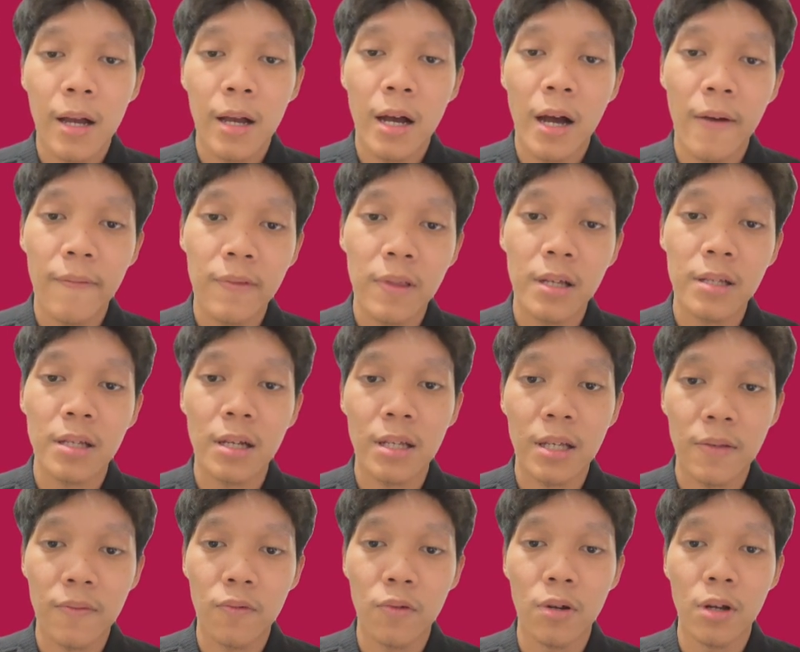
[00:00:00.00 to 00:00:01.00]
After
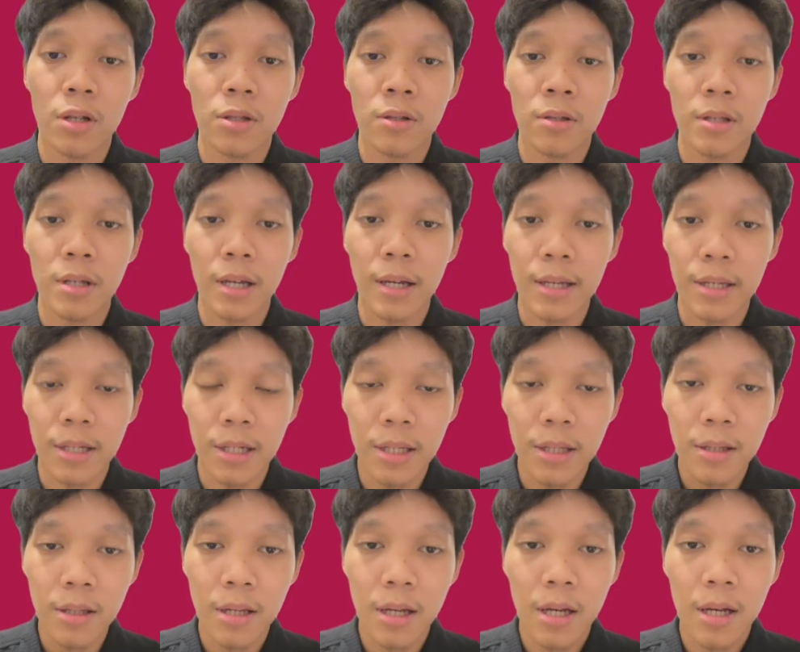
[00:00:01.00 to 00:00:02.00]
successful
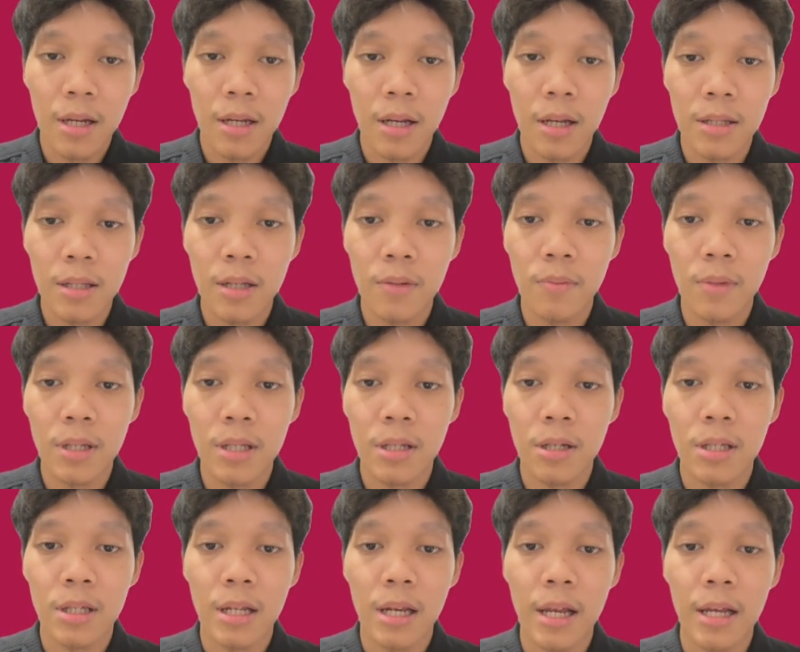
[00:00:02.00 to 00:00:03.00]
authentication,
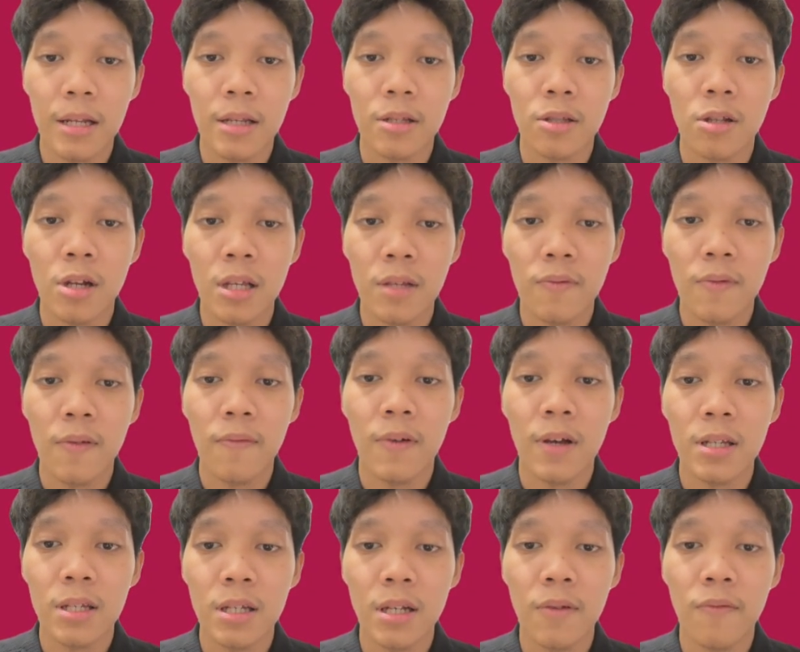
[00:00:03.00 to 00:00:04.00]
customers select the transfer
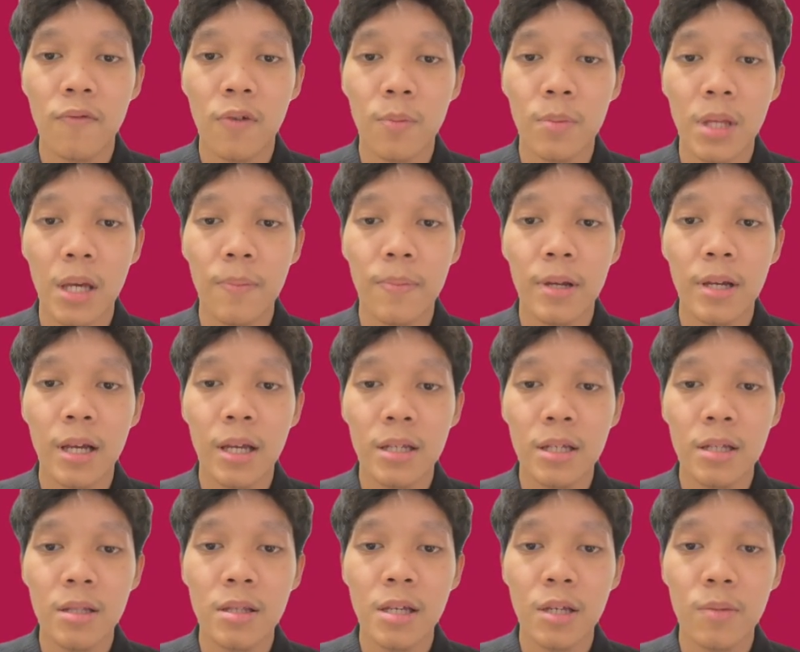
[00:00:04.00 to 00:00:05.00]
function from the
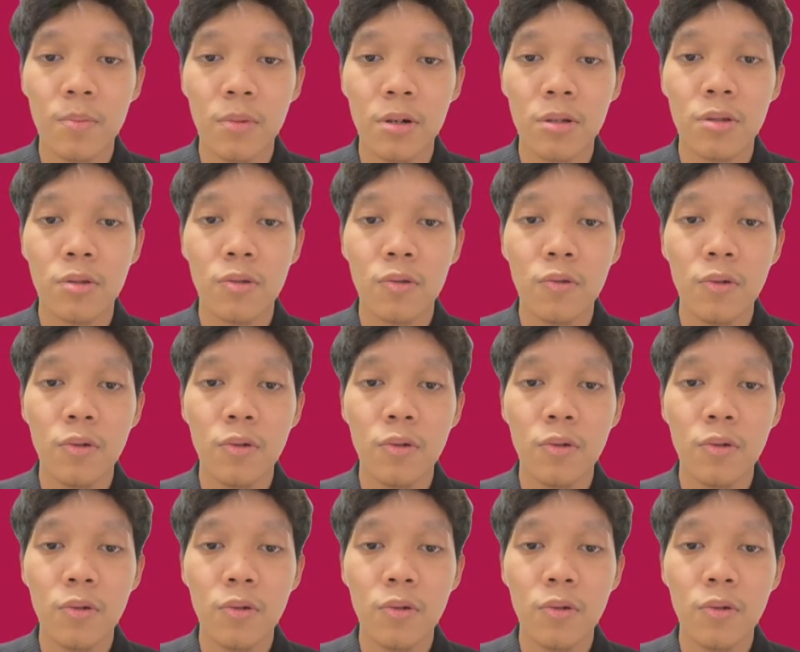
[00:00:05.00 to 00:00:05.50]
application dashboard